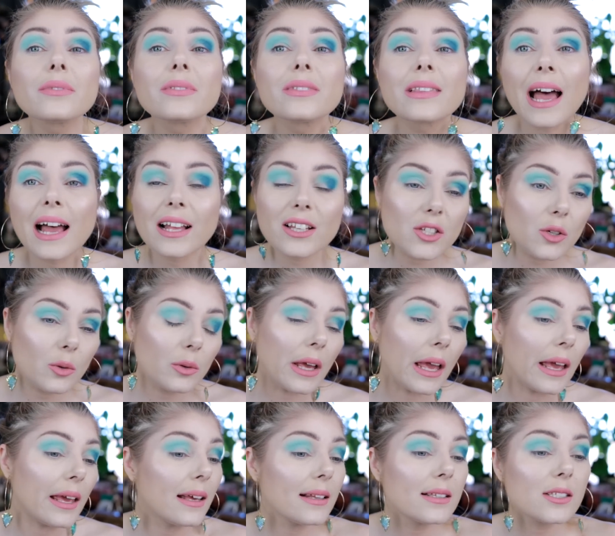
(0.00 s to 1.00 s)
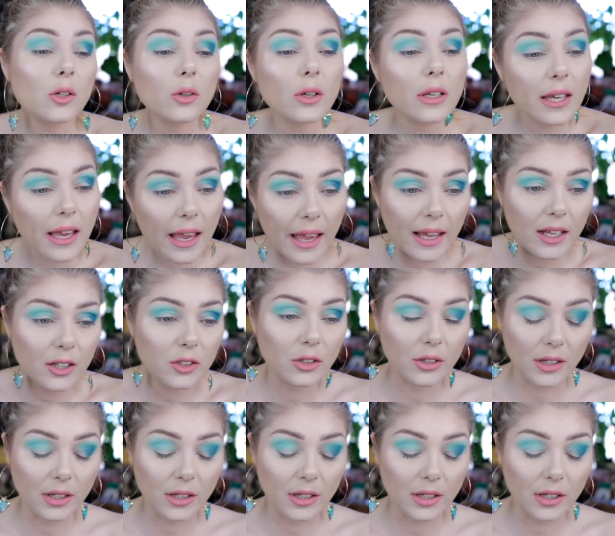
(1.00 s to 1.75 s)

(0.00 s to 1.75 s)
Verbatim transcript: That's okay. It's okay to